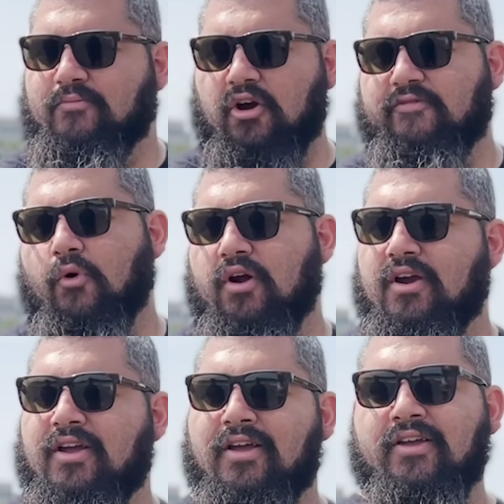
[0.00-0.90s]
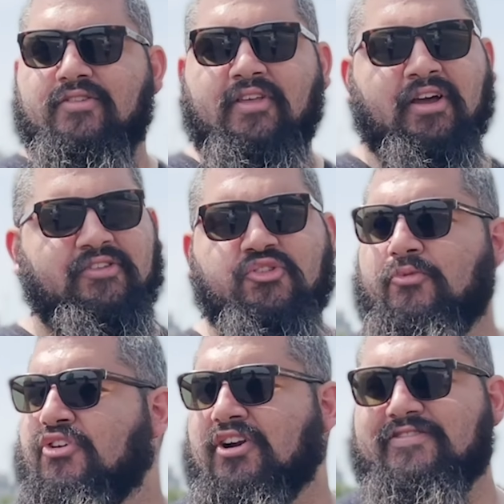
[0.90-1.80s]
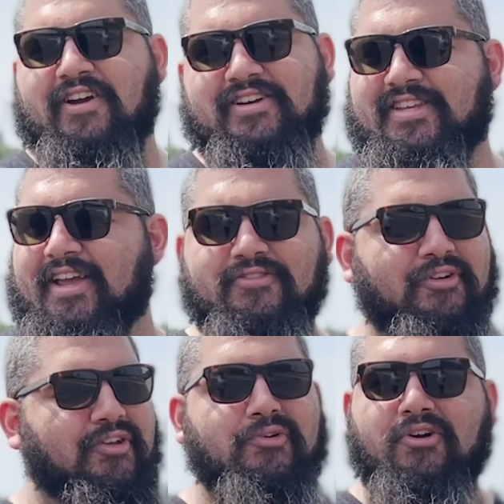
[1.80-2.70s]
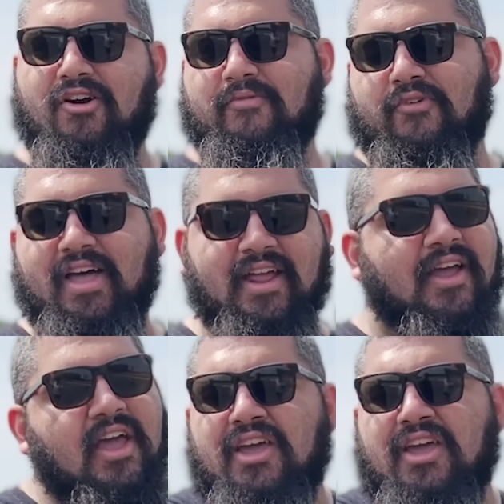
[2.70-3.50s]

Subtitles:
Mark IV, the supercharged VR6, really cool car before that.